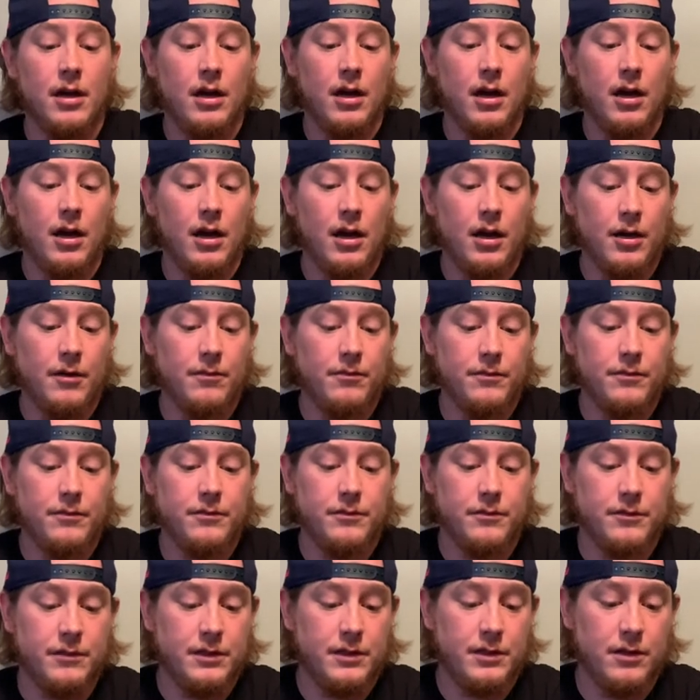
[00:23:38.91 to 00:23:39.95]
um,
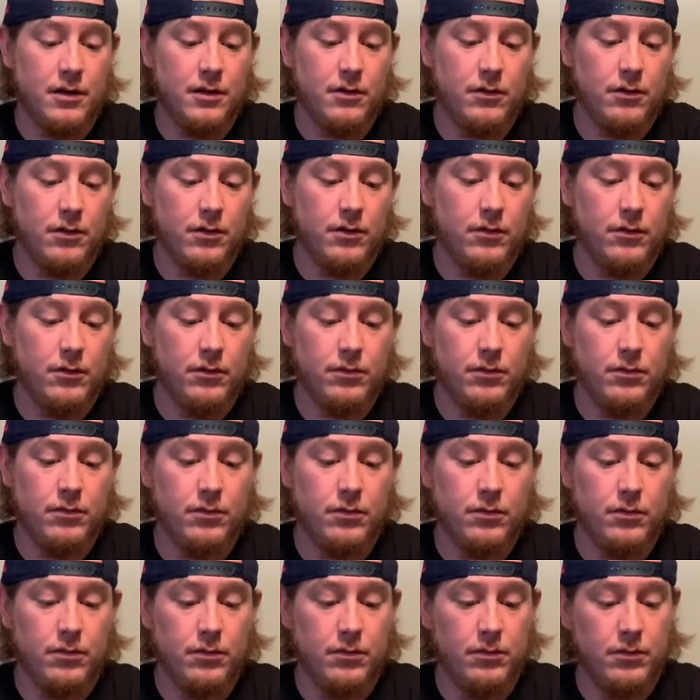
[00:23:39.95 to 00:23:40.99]
so, oh,
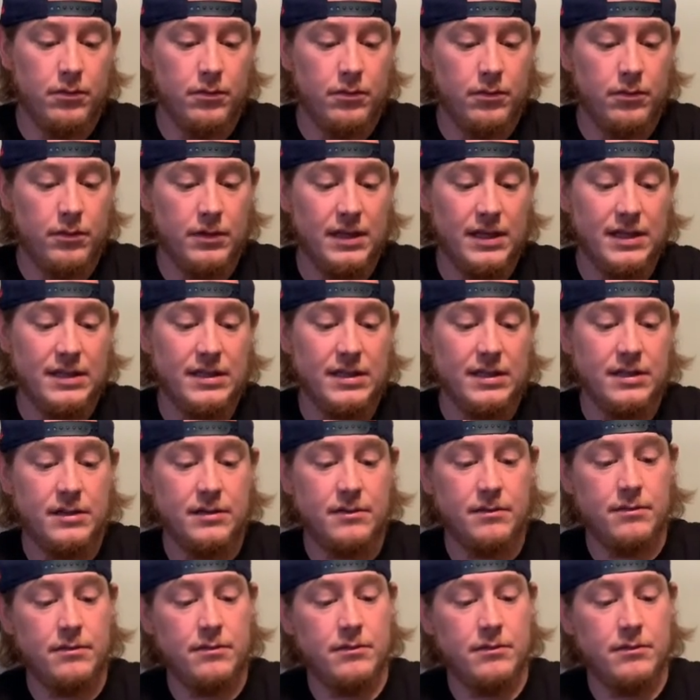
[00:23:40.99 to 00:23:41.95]
this is...